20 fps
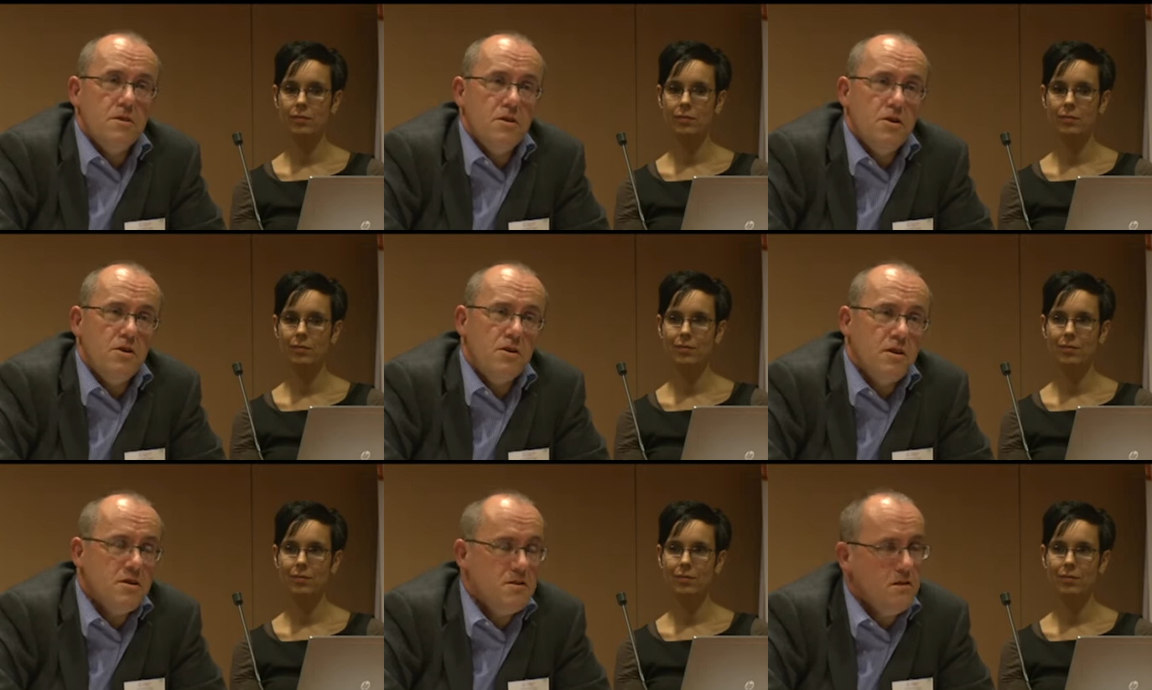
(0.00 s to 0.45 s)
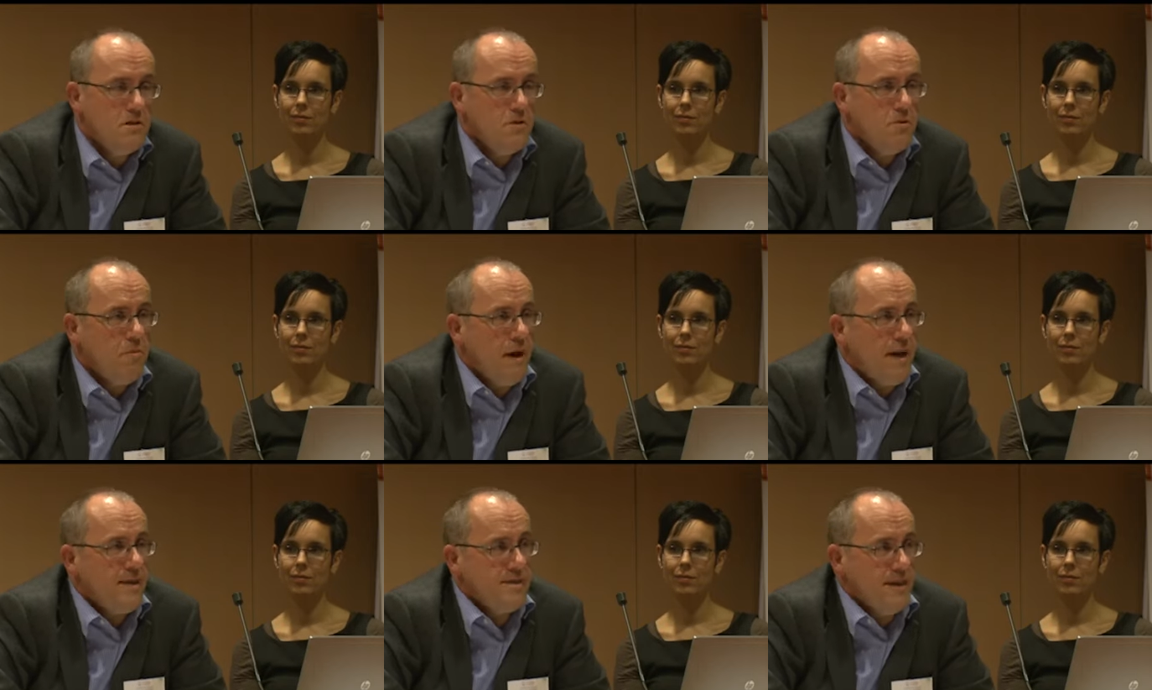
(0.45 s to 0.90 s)
Speaker 1: you need to
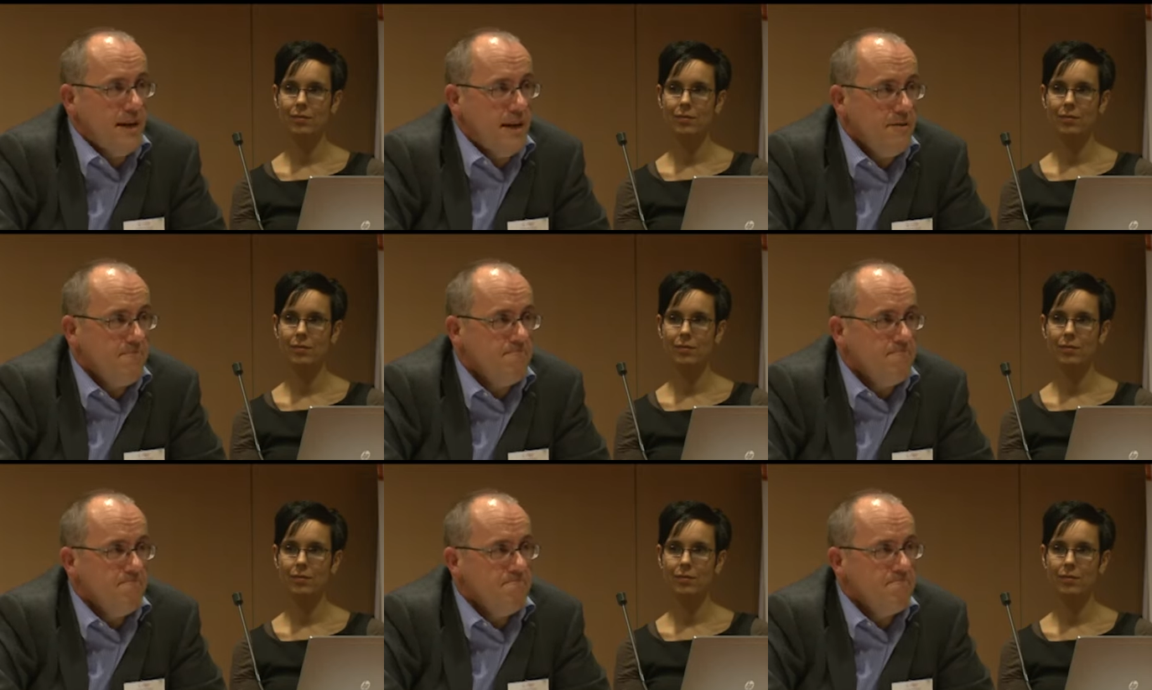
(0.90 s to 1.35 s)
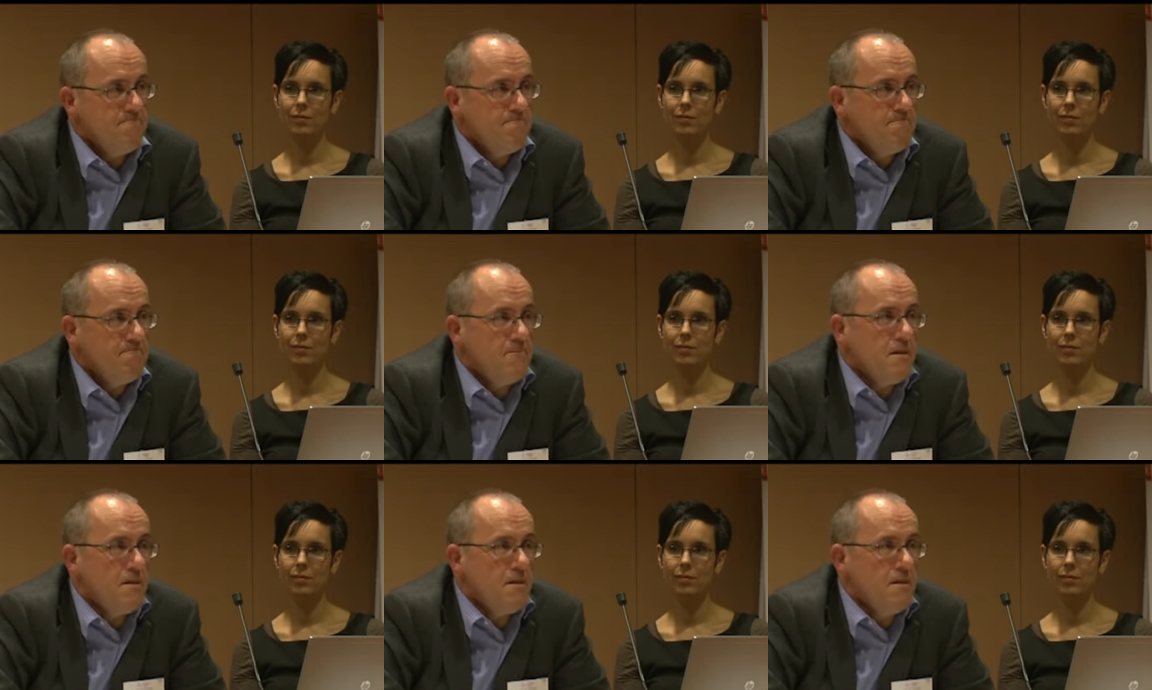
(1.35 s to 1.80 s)
do better.
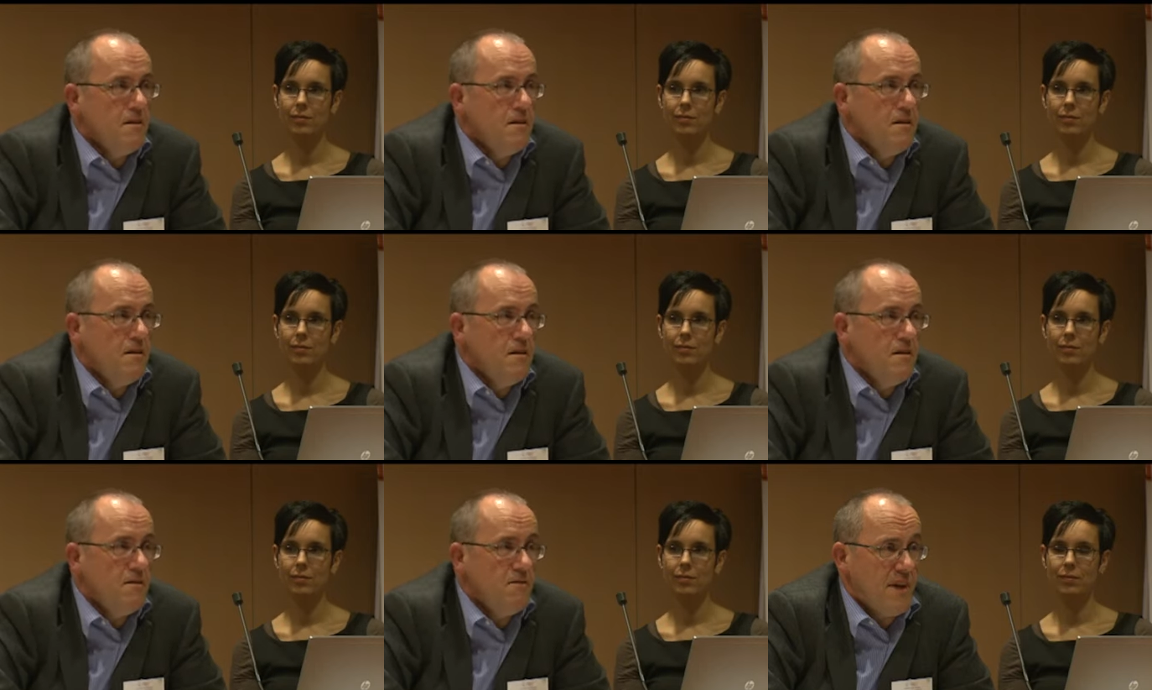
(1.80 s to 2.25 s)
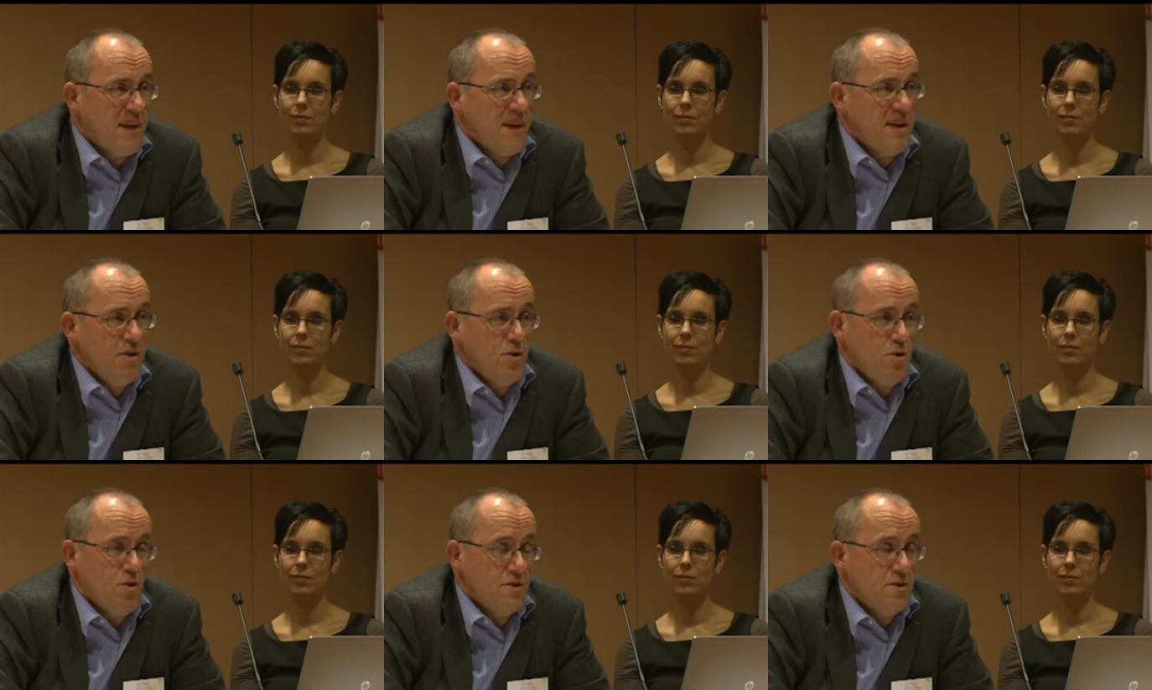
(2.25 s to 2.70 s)
They
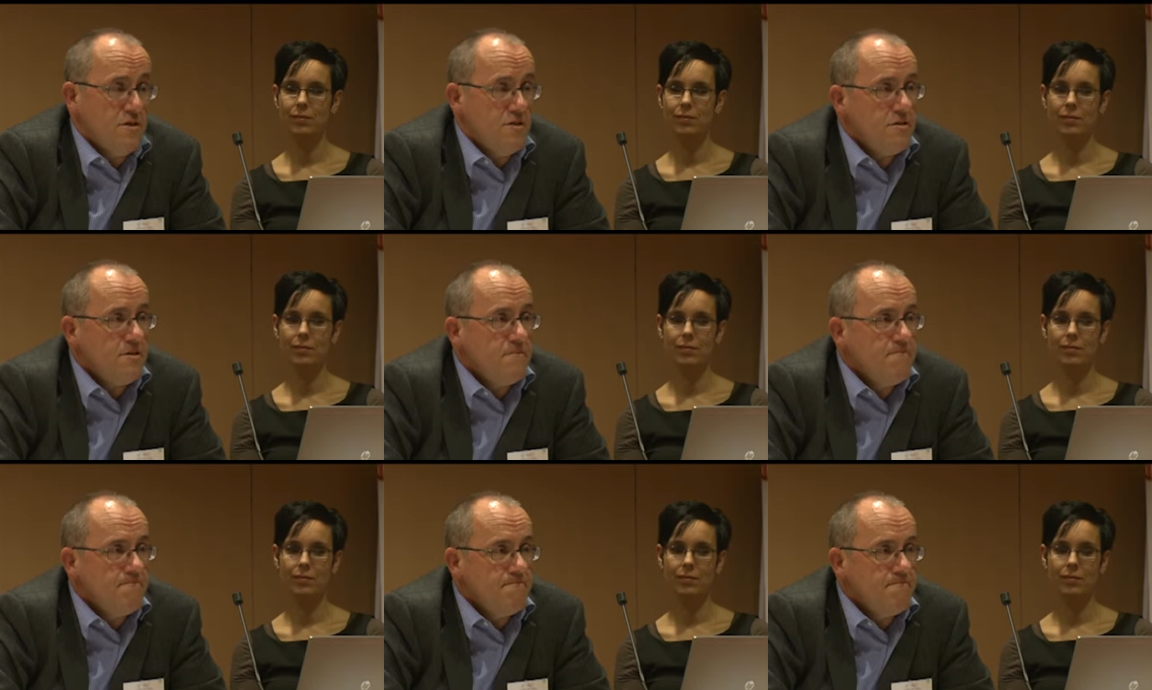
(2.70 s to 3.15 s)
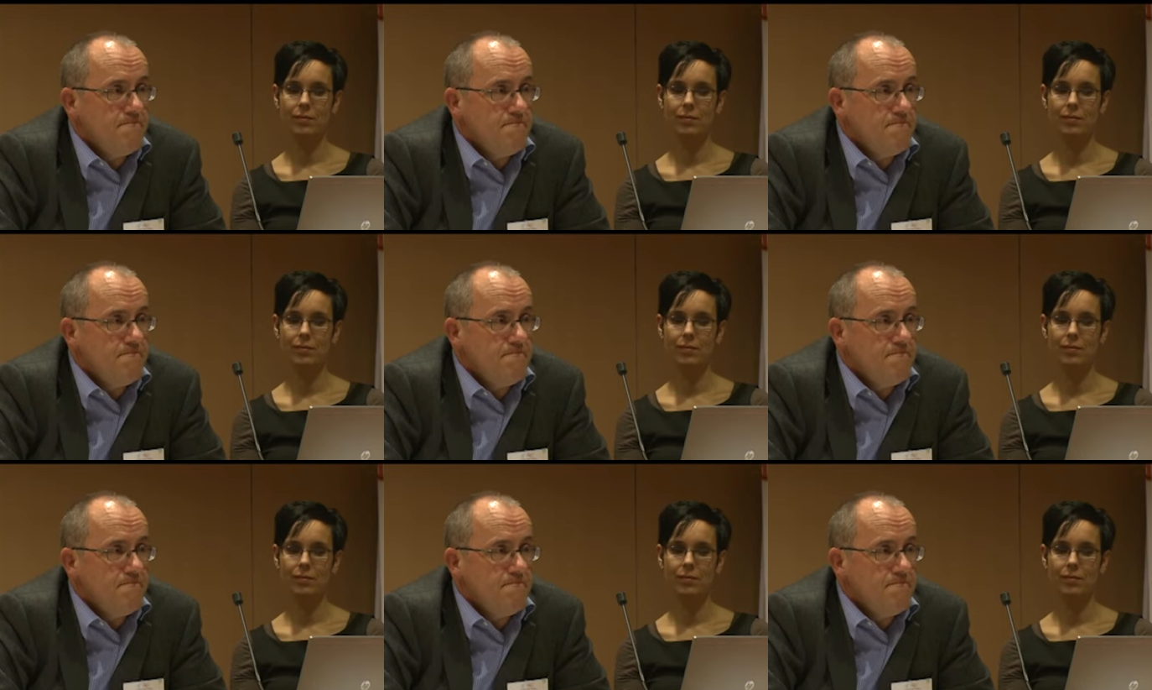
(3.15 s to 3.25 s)
ignored us.